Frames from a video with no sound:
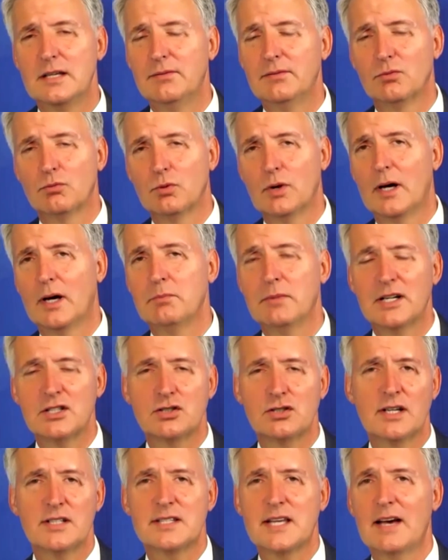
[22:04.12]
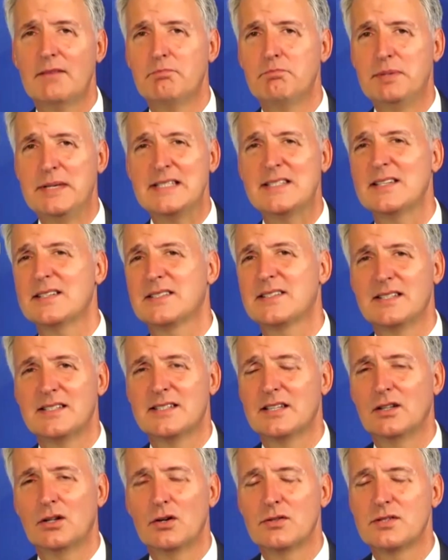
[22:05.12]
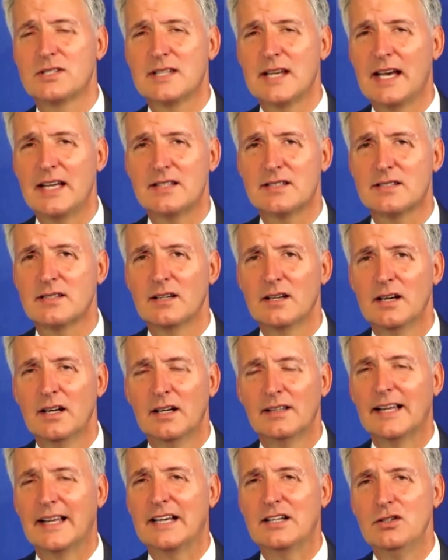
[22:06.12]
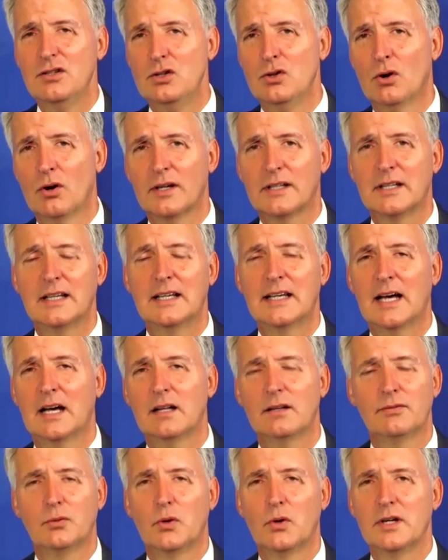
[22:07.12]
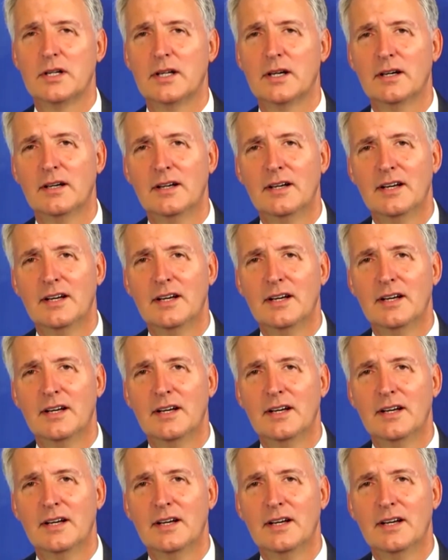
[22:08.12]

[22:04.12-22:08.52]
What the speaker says: run, much less have businesses in those states like New York and California